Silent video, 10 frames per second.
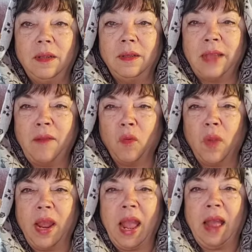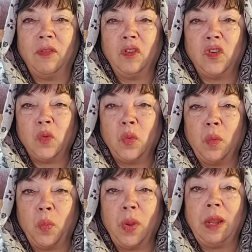Zavare had the
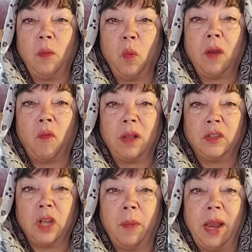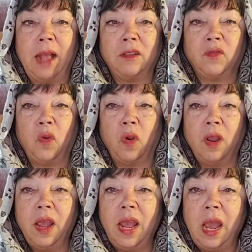steward bring what Rostam had asked for,
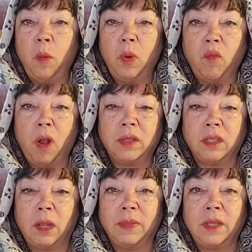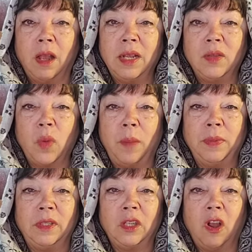and when Rostam saw his weapons and